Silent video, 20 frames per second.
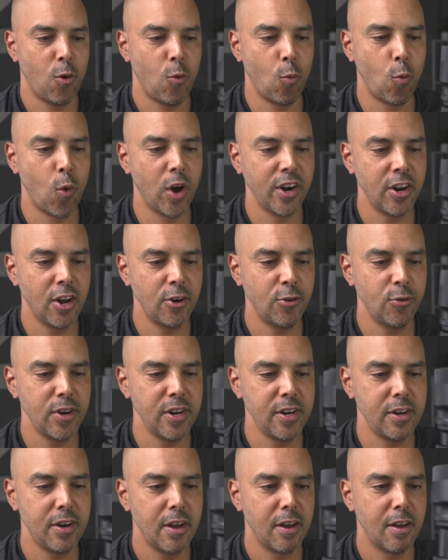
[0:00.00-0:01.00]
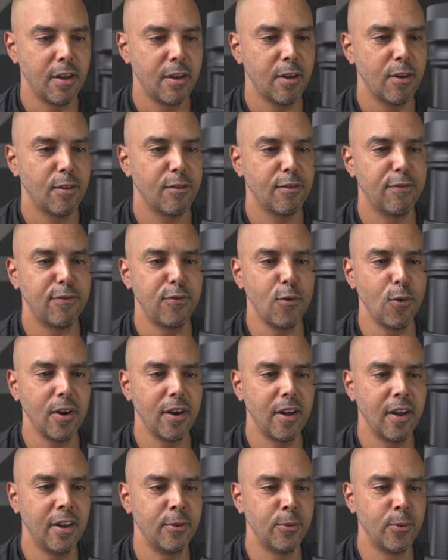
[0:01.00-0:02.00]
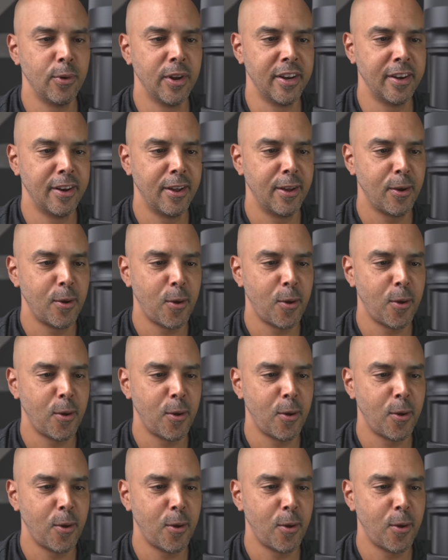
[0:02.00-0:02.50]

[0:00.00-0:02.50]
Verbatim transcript: one hundred, four hundred,